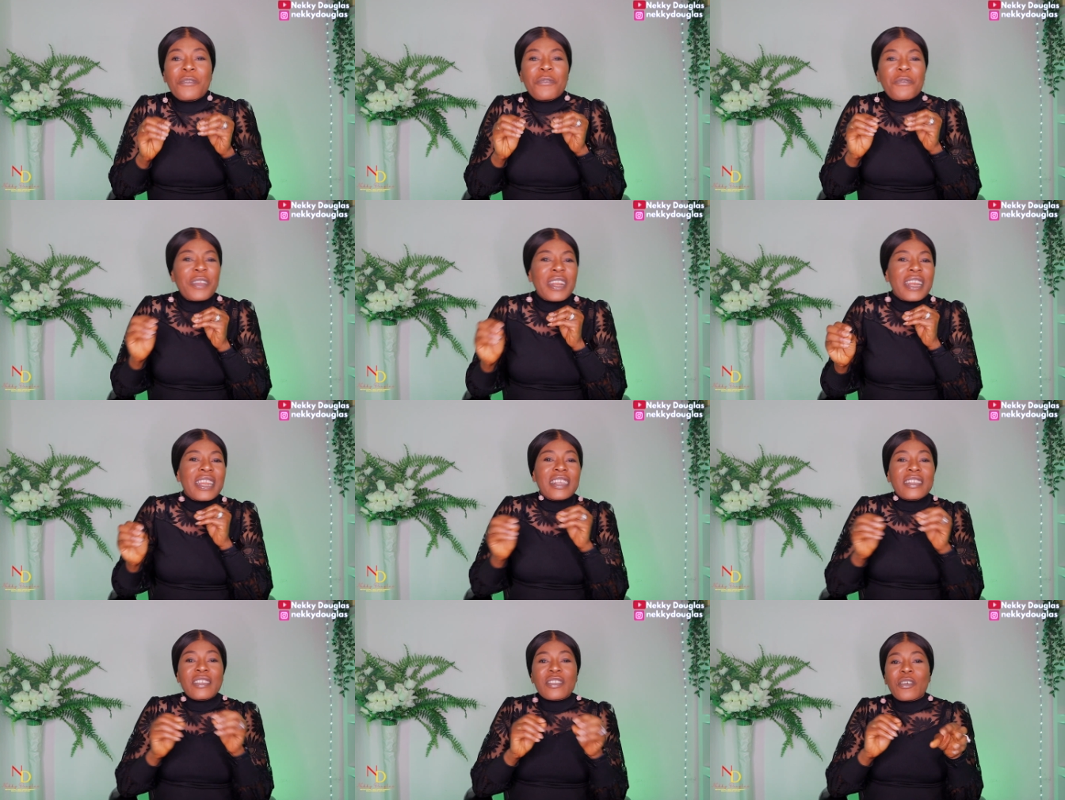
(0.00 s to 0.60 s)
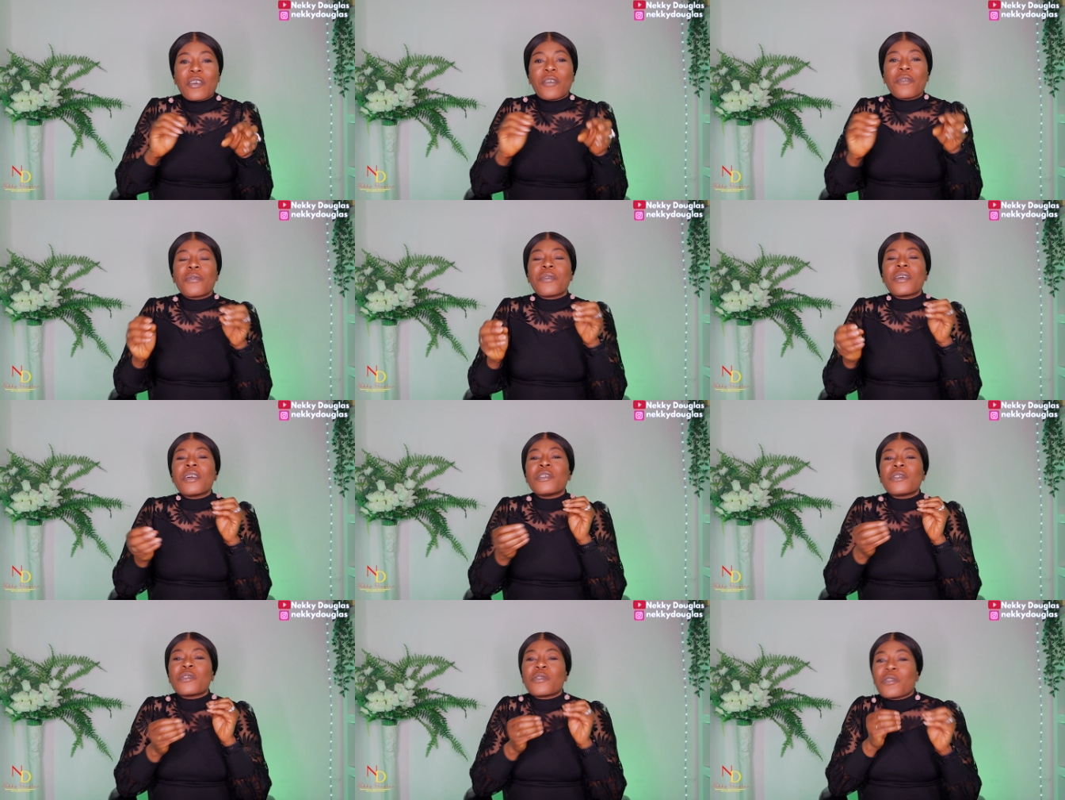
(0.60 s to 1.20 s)
feelings of
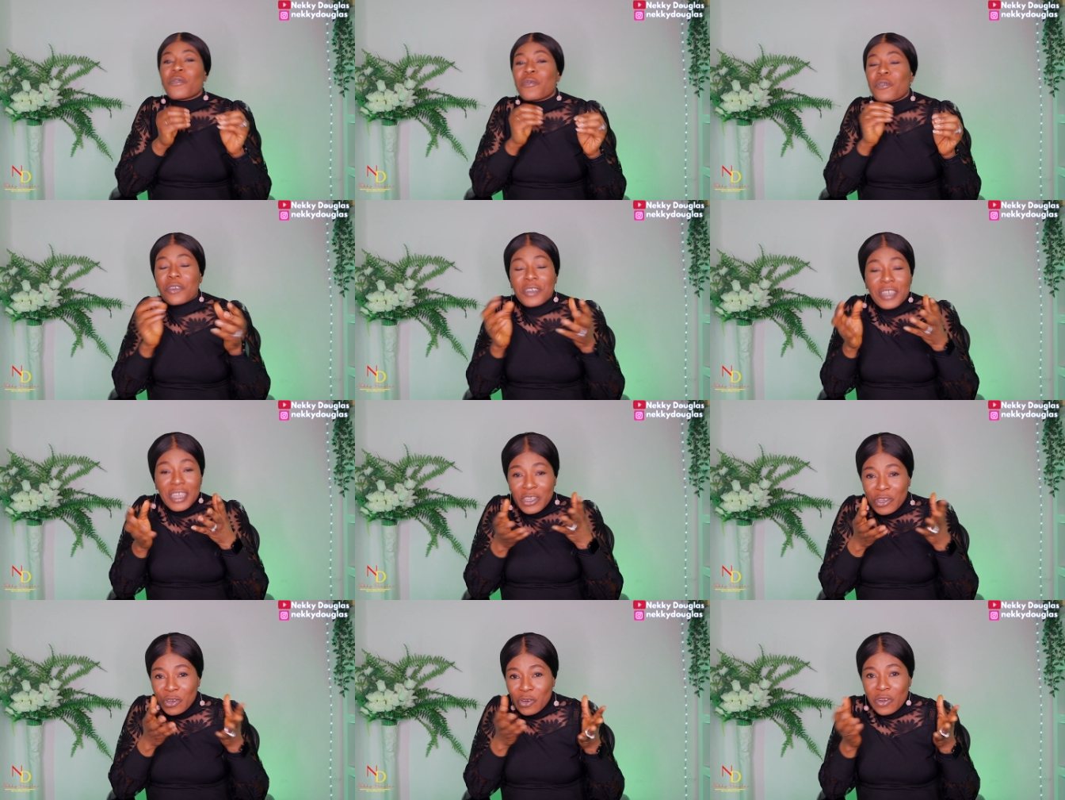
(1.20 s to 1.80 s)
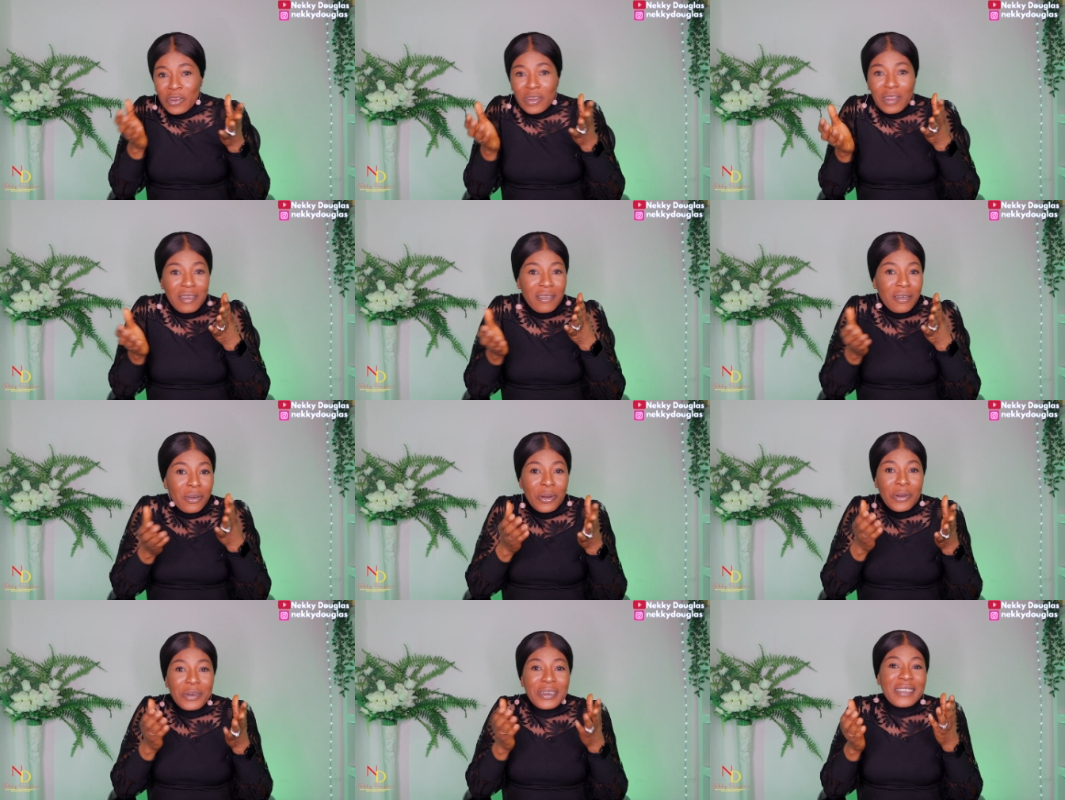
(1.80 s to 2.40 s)
suffocation
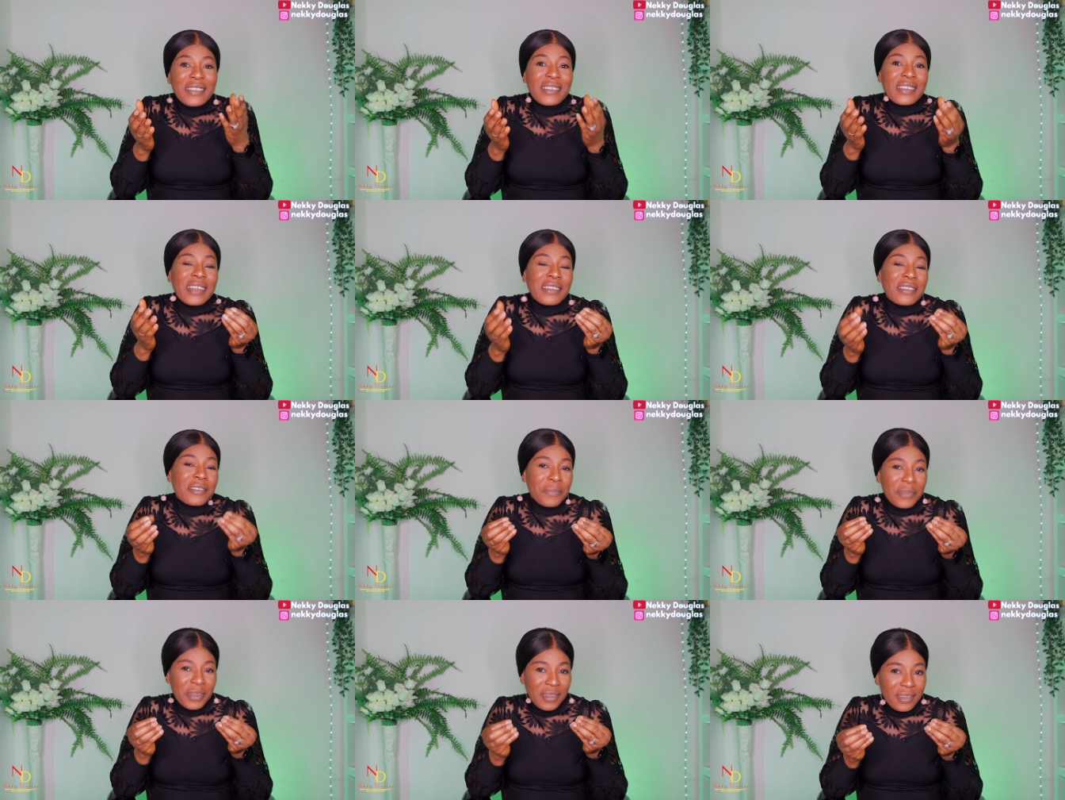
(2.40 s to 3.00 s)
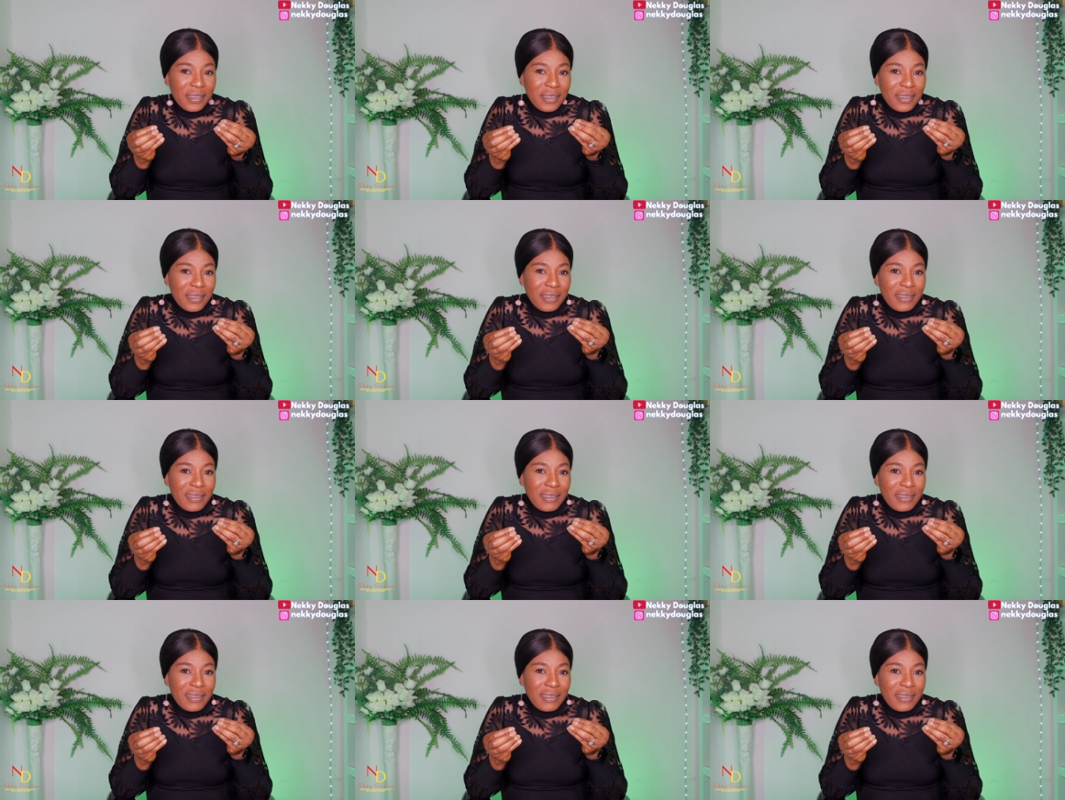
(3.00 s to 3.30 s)
or resentment.